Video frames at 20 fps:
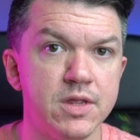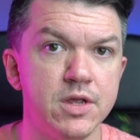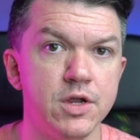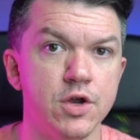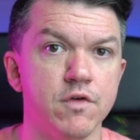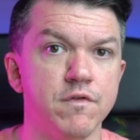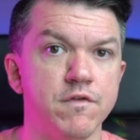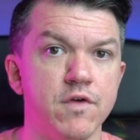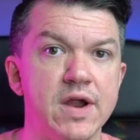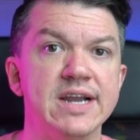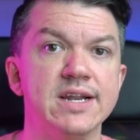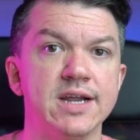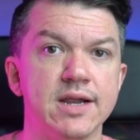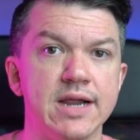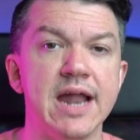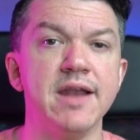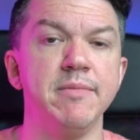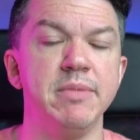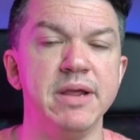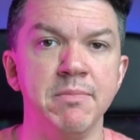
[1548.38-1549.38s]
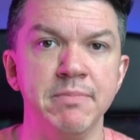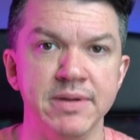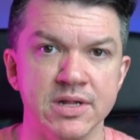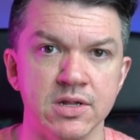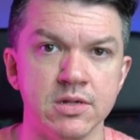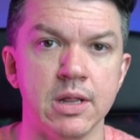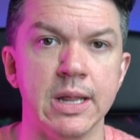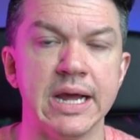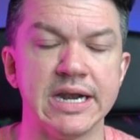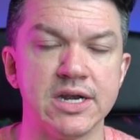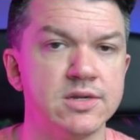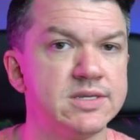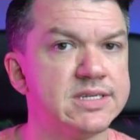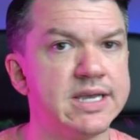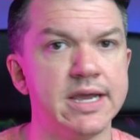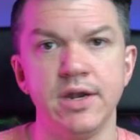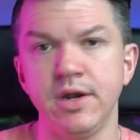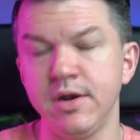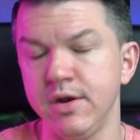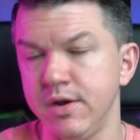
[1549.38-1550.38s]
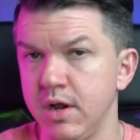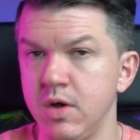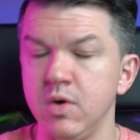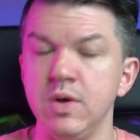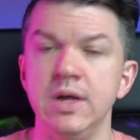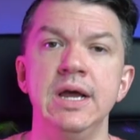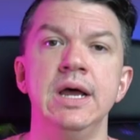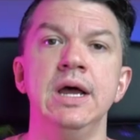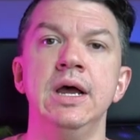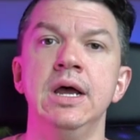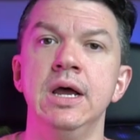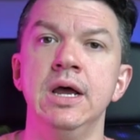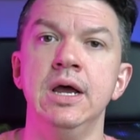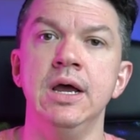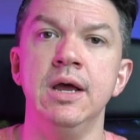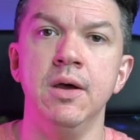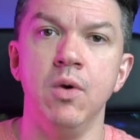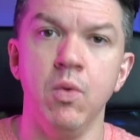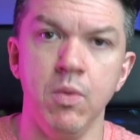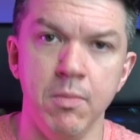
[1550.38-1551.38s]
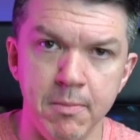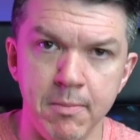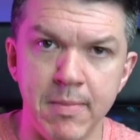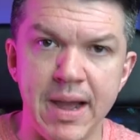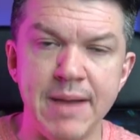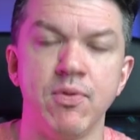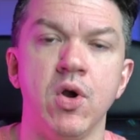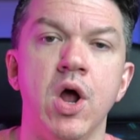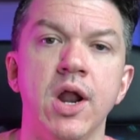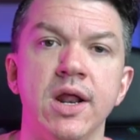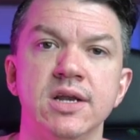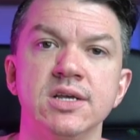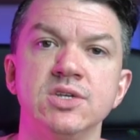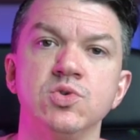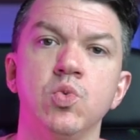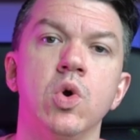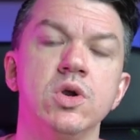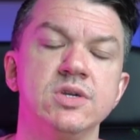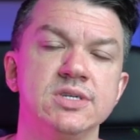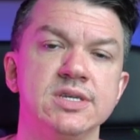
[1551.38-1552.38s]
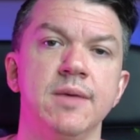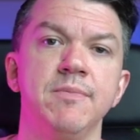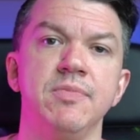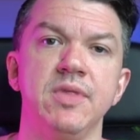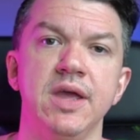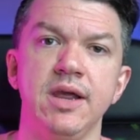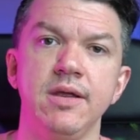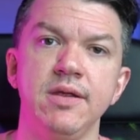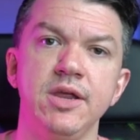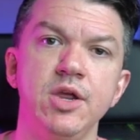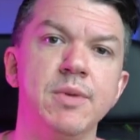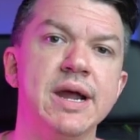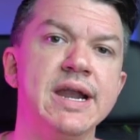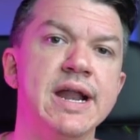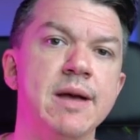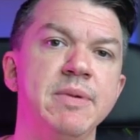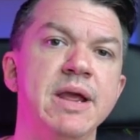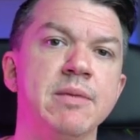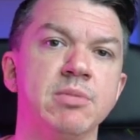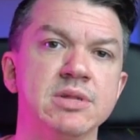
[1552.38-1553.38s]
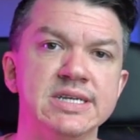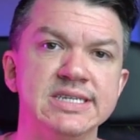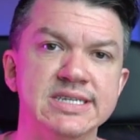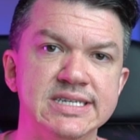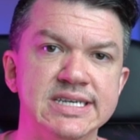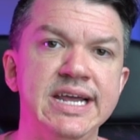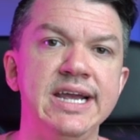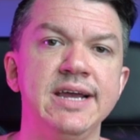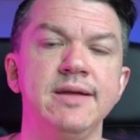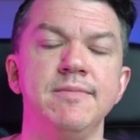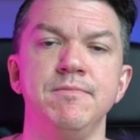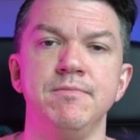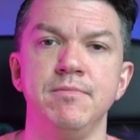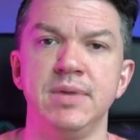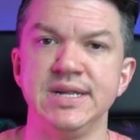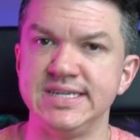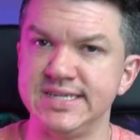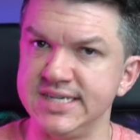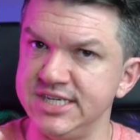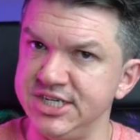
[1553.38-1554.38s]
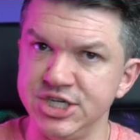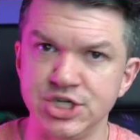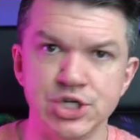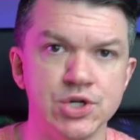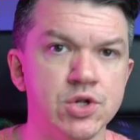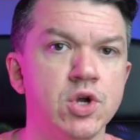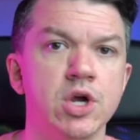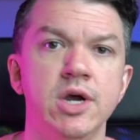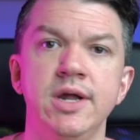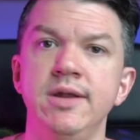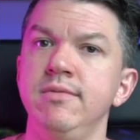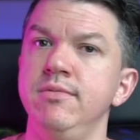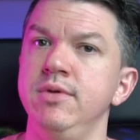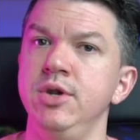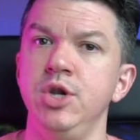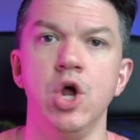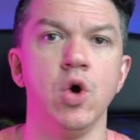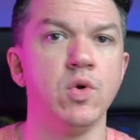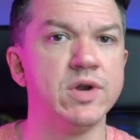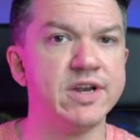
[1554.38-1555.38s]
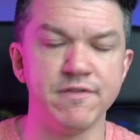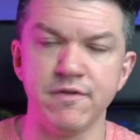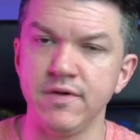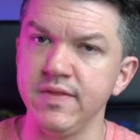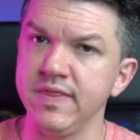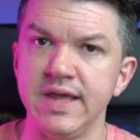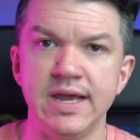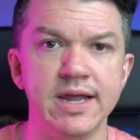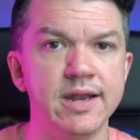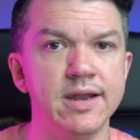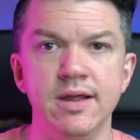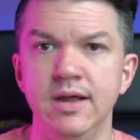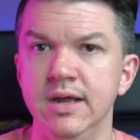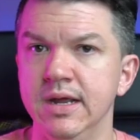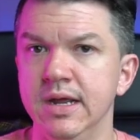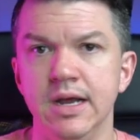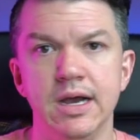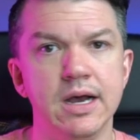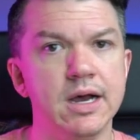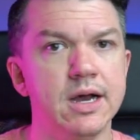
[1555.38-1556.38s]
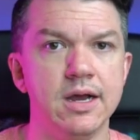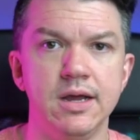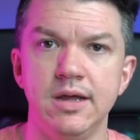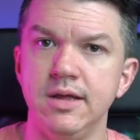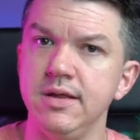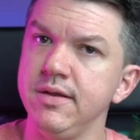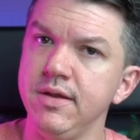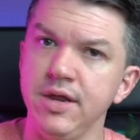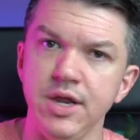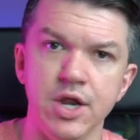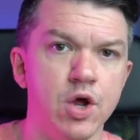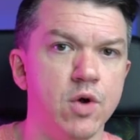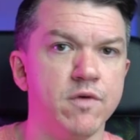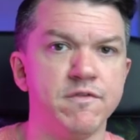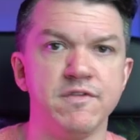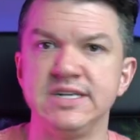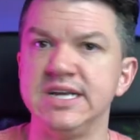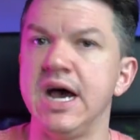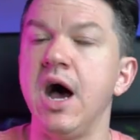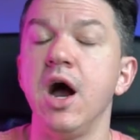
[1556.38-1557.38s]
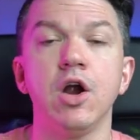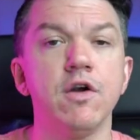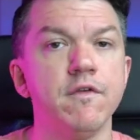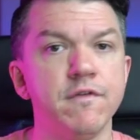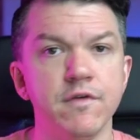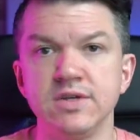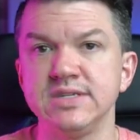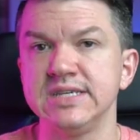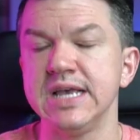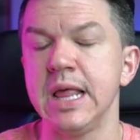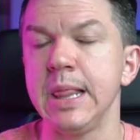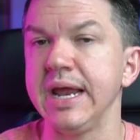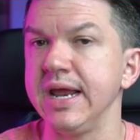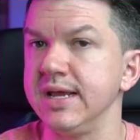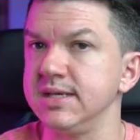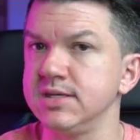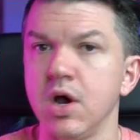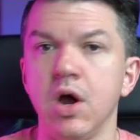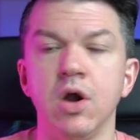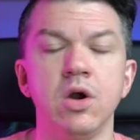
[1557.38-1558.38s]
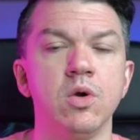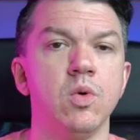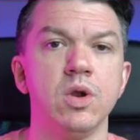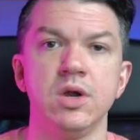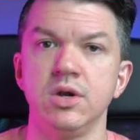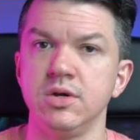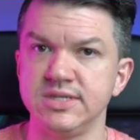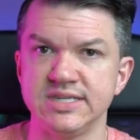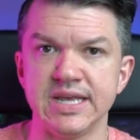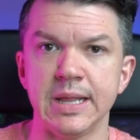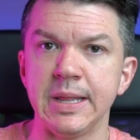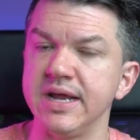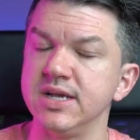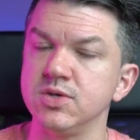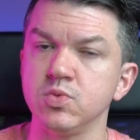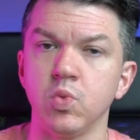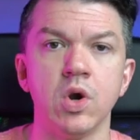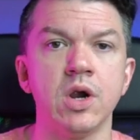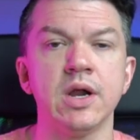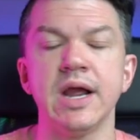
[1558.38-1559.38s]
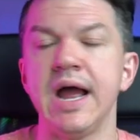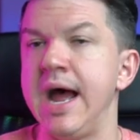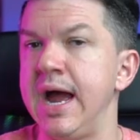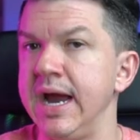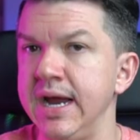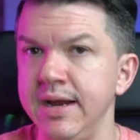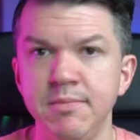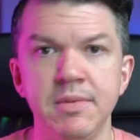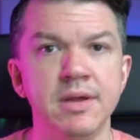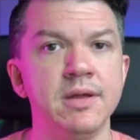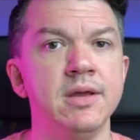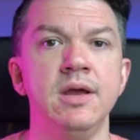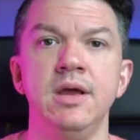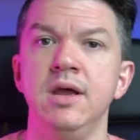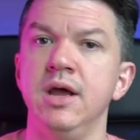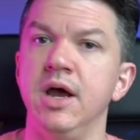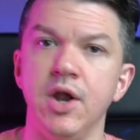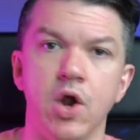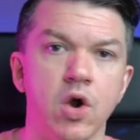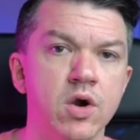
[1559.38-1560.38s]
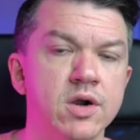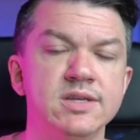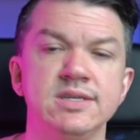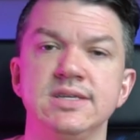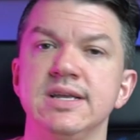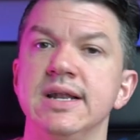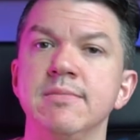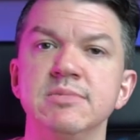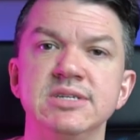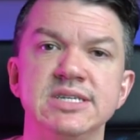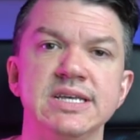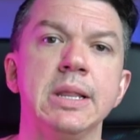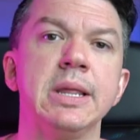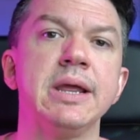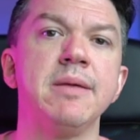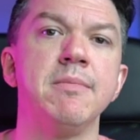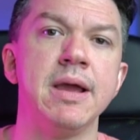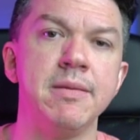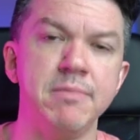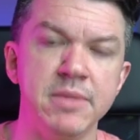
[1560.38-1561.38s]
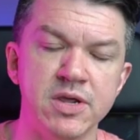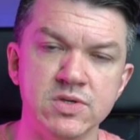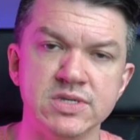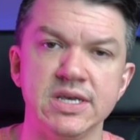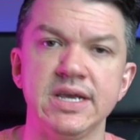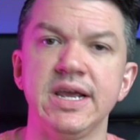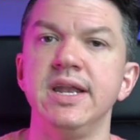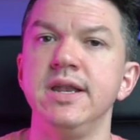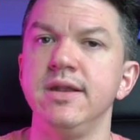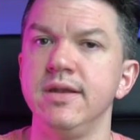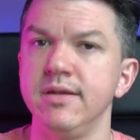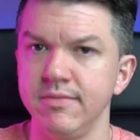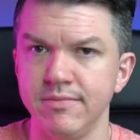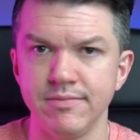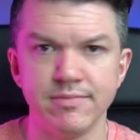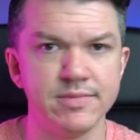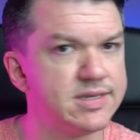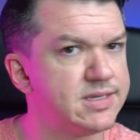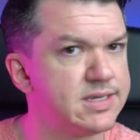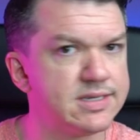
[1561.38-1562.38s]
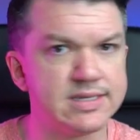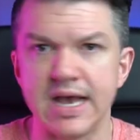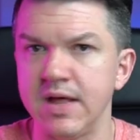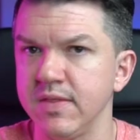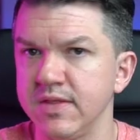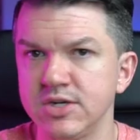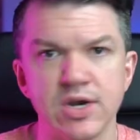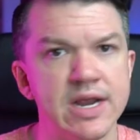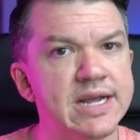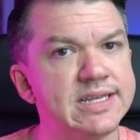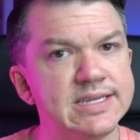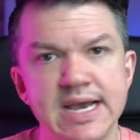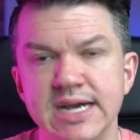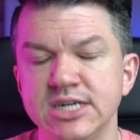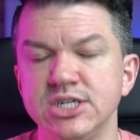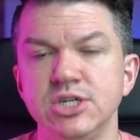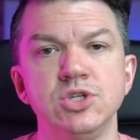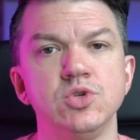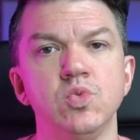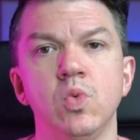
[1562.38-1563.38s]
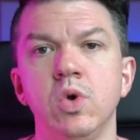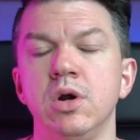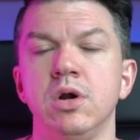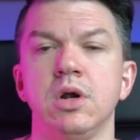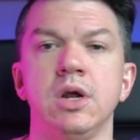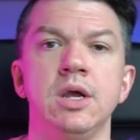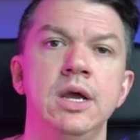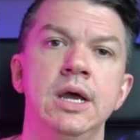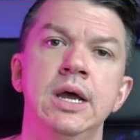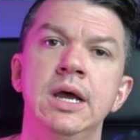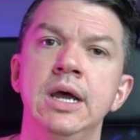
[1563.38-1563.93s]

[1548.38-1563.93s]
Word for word: You're afraid to kind of be a bill collector and say, no, no, no. My product is worth something. You might not be able to see it, but it's a digital good, no different than uh, you know, photographer selling his art or selling his work. I am an artist and I'm selling my music, and this is how the transactions work.